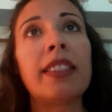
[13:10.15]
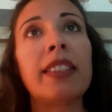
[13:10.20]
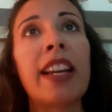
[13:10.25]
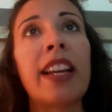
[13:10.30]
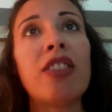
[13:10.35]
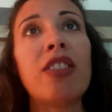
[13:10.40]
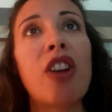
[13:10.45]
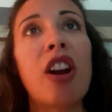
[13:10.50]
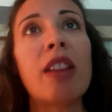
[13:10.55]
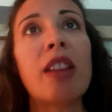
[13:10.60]

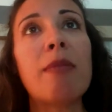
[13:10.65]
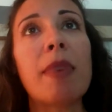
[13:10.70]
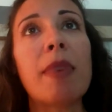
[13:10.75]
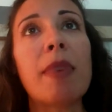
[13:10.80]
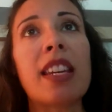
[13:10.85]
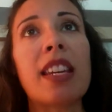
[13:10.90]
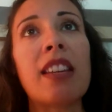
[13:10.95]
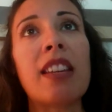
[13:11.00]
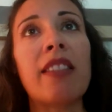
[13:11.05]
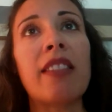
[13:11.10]
Later on in my
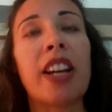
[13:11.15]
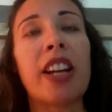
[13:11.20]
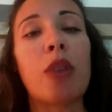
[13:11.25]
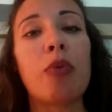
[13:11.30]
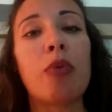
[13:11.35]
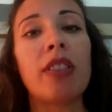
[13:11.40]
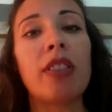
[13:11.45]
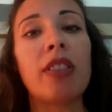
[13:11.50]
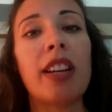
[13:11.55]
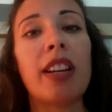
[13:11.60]
healing, I
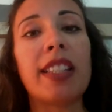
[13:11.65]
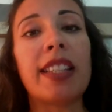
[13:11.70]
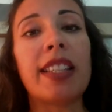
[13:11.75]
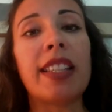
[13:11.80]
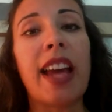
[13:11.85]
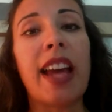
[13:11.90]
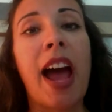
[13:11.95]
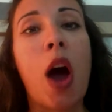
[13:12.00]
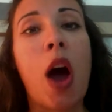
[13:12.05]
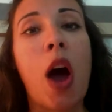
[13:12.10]
realized
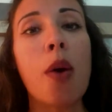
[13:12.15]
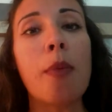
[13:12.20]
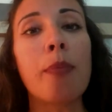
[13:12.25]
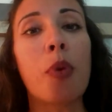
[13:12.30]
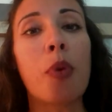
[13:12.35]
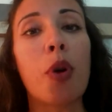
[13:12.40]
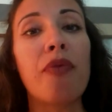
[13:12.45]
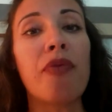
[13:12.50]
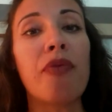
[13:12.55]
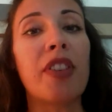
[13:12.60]
how
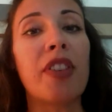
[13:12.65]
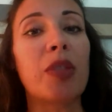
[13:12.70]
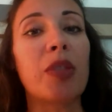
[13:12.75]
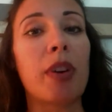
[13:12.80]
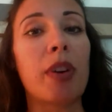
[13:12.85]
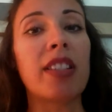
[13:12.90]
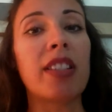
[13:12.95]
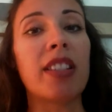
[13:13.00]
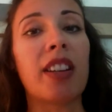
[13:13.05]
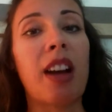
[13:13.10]
important this
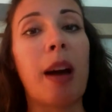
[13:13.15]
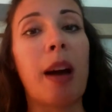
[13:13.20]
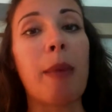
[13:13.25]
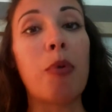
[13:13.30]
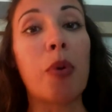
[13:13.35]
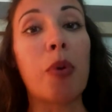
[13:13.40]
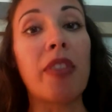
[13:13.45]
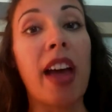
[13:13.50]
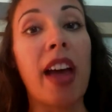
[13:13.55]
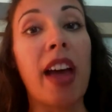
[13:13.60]
was to
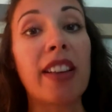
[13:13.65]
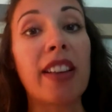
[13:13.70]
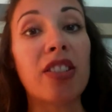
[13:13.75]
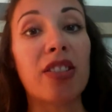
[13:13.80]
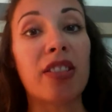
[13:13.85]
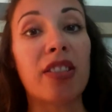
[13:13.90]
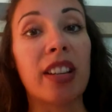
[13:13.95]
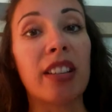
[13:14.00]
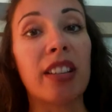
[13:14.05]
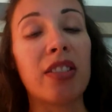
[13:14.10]
couple with
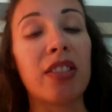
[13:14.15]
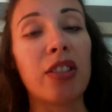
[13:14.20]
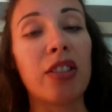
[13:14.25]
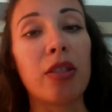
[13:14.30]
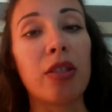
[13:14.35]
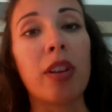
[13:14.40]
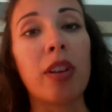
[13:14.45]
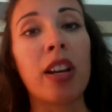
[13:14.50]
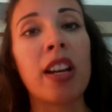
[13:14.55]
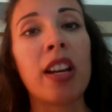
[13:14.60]
exercise
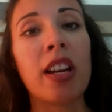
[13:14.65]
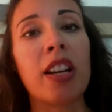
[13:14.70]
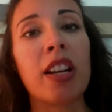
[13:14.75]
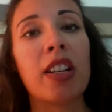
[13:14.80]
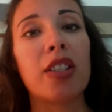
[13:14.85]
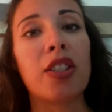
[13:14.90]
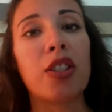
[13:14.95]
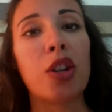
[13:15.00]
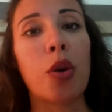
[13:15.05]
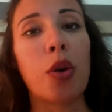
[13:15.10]
too.
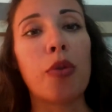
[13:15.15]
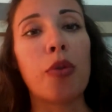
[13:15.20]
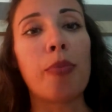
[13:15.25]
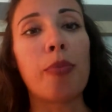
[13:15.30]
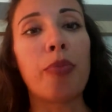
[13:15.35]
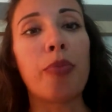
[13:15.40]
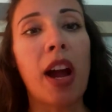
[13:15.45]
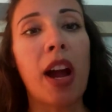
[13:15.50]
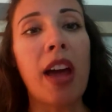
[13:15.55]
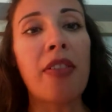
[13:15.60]
So the
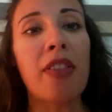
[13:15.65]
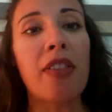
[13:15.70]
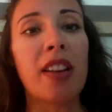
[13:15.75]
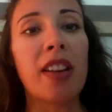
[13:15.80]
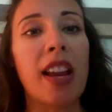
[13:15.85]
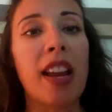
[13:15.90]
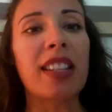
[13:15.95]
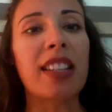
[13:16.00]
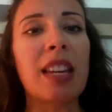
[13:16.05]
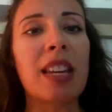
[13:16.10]
breath
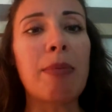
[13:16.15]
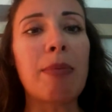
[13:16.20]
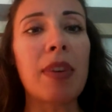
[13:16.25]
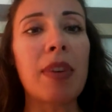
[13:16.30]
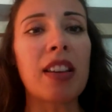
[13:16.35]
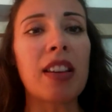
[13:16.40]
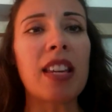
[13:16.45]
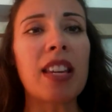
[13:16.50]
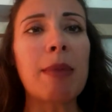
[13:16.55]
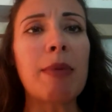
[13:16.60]
and
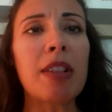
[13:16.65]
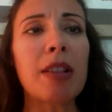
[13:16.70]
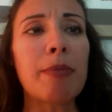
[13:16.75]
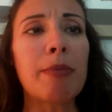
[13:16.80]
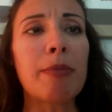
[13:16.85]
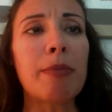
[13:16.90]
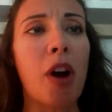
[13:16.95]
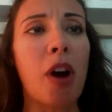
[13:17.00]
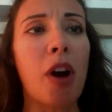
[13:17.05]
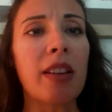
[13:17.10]
keeping the
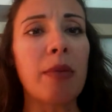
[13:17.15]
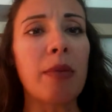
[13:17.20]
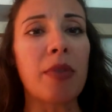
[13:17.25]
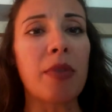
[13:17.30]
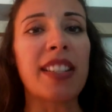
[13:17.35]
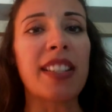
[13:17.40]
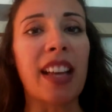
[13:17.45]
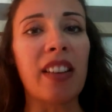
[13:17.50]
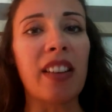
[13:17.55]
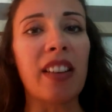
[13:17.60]
body
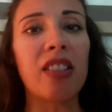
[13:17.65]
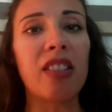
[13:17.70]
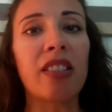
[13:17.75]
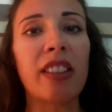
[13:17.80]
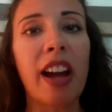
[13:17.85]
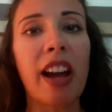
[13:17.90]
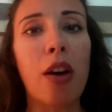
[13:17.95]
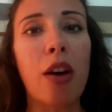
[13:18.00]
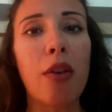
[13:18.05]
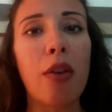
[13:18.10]
with cellular
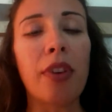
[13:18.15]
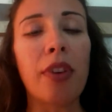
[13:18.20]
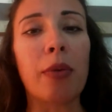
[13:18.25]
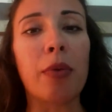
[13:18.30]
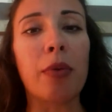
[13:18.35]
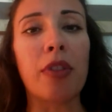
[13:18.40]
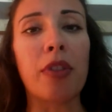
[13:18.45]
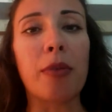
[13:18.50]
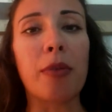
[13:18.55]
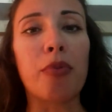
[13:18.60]
health, like
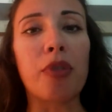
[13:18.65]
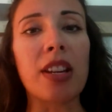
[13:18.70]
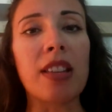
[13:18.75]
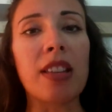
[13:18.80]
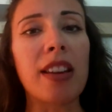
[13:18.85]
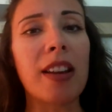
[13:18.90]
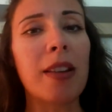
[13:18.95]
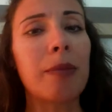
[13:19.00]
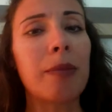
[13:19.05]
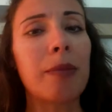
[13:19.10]
with the
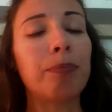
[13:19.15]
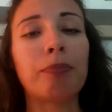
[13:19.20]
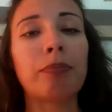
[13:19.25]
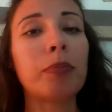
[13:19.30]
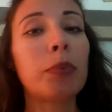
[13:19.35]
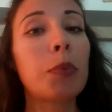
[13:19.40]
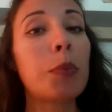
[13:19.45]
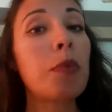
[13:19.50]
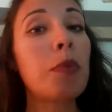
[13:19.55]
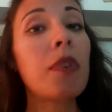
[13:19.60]
breathing,
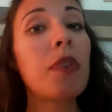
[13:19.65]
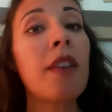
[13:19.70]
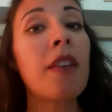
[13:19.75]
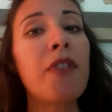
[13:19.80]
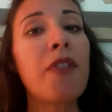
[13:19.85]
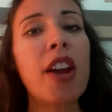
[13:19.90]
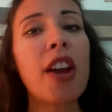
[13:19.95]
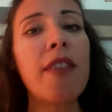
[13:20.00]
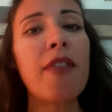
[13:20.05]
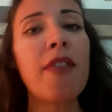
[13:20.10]

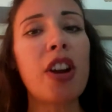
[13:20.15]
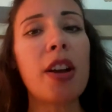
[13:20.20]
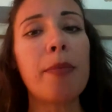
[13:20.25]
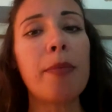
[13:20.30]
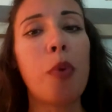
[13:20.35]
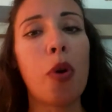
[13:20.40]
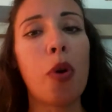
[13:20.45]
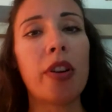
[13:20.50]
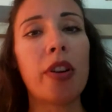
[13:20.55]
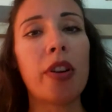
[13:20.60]
very, very
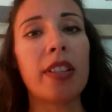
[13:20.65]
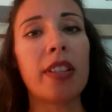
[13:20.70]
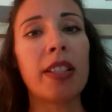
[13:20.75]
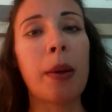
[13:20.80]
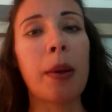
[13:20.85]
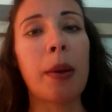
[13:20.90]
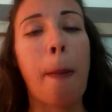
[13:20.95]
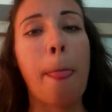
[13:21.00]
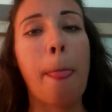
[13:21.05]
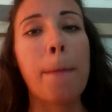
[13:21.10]
important.
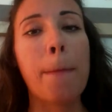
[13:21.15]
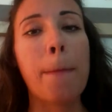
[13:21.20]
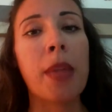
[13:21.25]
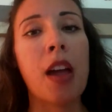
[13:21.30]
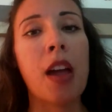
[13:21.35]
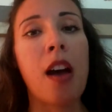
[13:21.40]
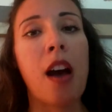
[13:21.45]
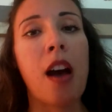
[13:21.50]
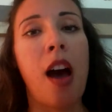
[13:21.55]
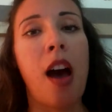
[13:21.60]

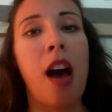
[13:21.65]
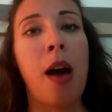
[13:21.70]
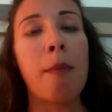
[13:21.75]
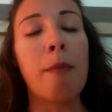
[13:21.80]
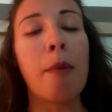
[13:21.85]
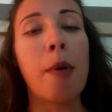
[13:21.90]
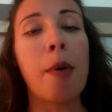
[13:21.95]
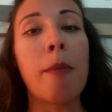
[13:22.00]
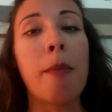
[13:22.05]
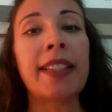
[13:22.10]

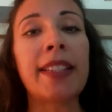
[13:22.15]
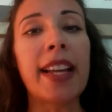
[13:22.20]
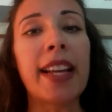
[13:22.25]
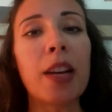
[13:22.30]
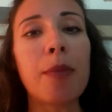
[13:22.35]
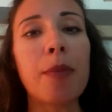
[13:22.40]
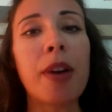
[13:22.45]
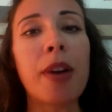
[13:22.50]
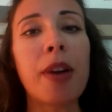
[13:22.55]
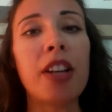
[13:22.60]
My
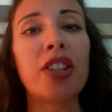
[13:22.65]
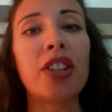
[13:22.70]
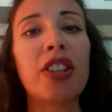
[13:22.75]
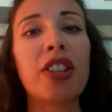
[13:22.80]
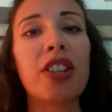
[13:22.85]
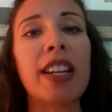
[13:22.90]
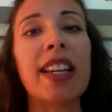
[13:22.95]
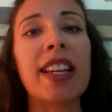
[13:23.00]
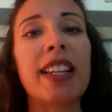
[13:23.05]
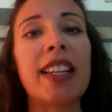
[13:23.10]
second
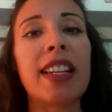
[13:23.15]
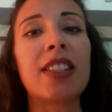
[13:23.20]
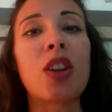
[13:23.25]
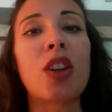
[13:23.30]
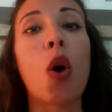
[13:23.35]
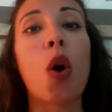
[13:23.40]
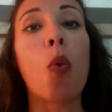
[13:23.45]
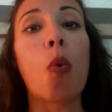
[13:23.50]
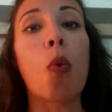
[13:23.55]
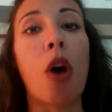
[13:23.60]
pillar is
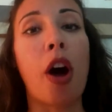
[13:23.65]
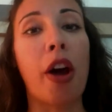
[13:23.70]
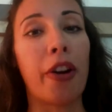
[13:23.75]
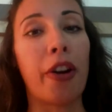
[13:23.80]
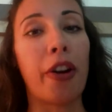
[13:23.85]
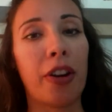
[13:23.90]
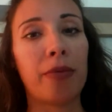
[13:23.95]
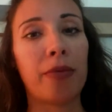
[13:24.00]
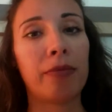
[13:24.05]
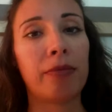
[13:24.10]

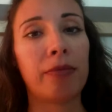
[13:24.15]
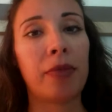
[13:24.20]
water.